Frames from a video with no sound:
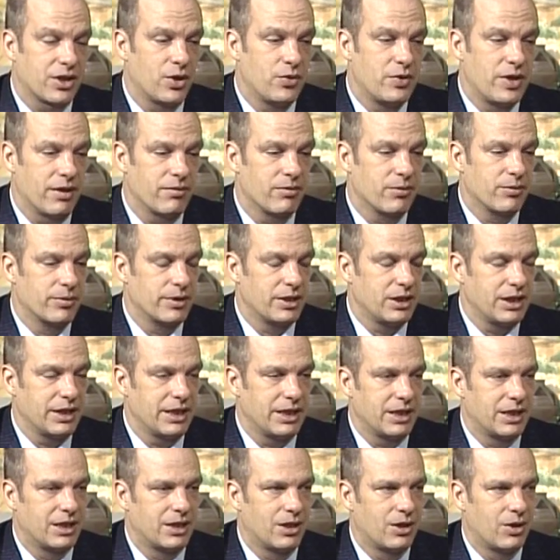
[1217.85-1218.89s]
never
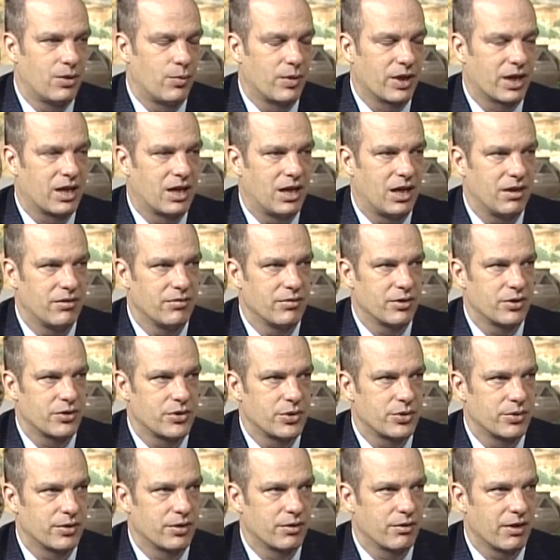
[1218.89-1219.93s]
really recovered
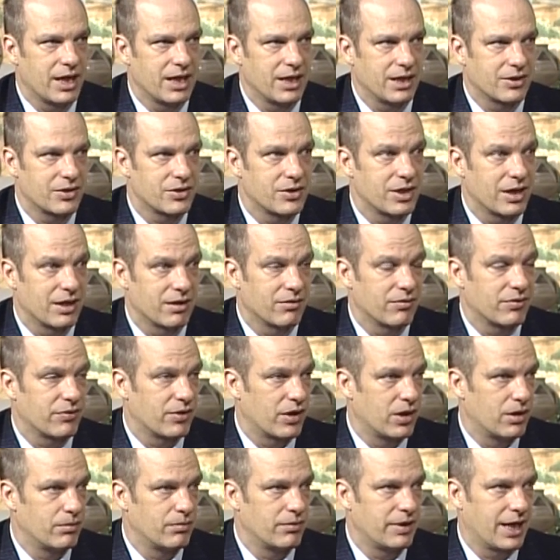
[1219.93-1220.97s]
to a great extent
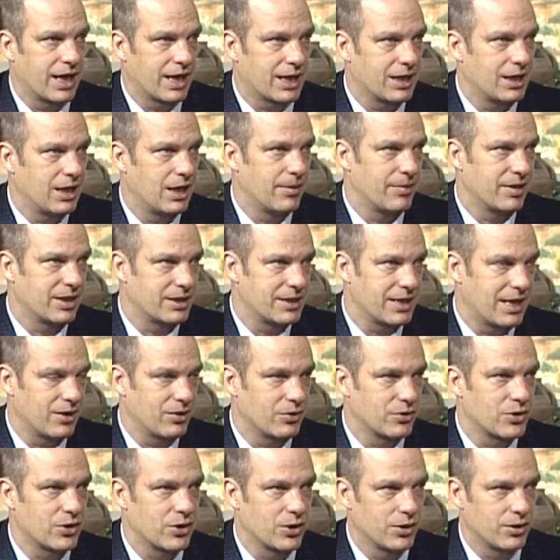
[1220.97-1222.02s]
from the economic
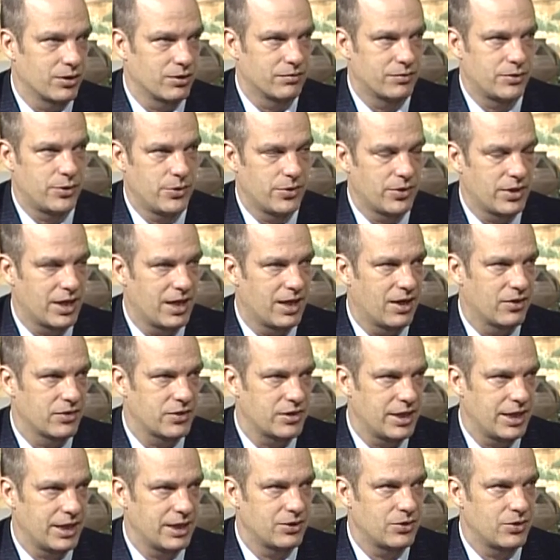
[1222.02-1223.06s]
downturn
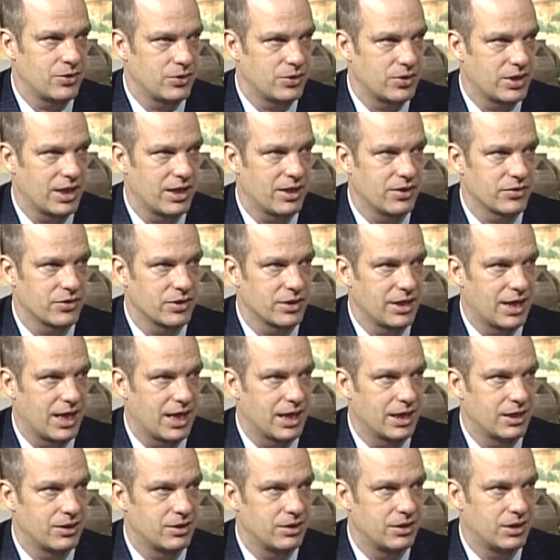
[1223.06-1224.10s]
2008-2009.
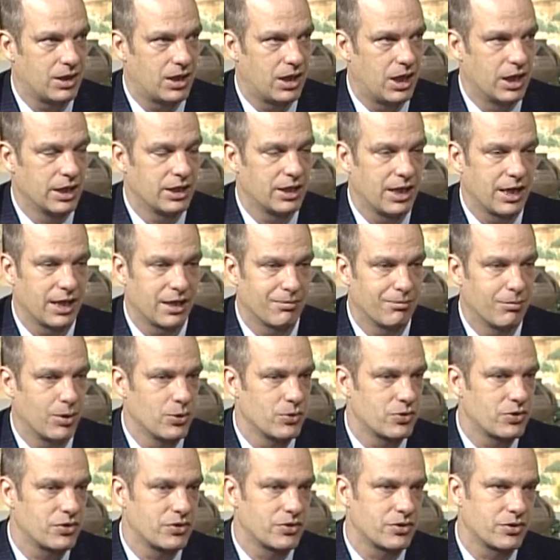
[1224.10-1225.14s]
Mm-hmm. Unlike
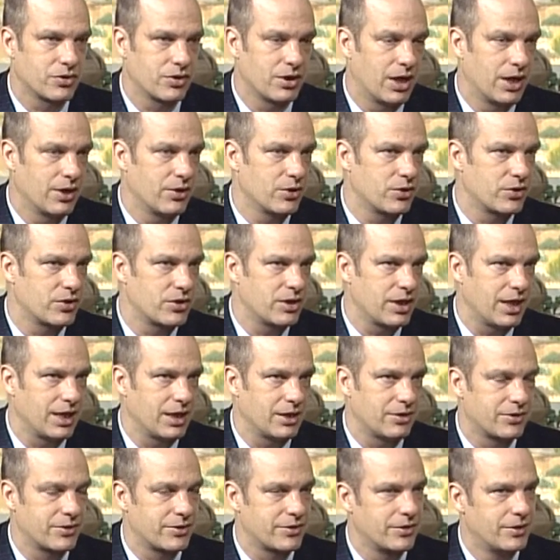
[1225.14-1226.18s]
most other
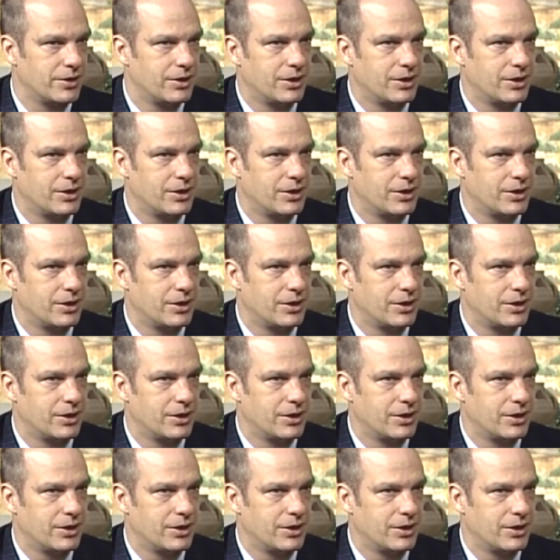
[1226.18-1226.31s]
states,